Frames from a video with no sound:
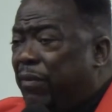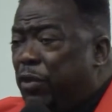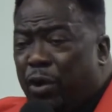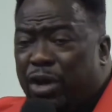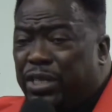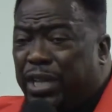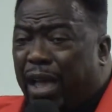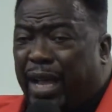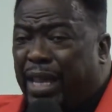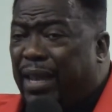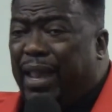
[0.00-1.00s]
If you want to
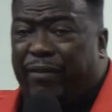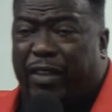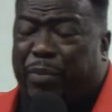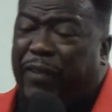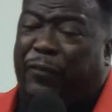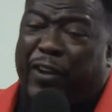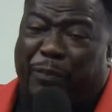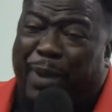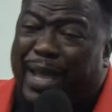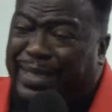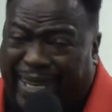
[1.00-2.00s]
talk and live with these first,
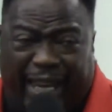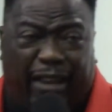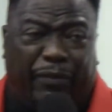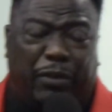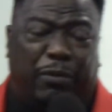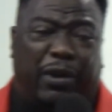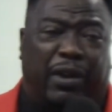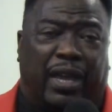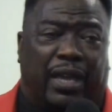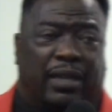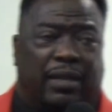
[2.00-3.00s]
partake of the word.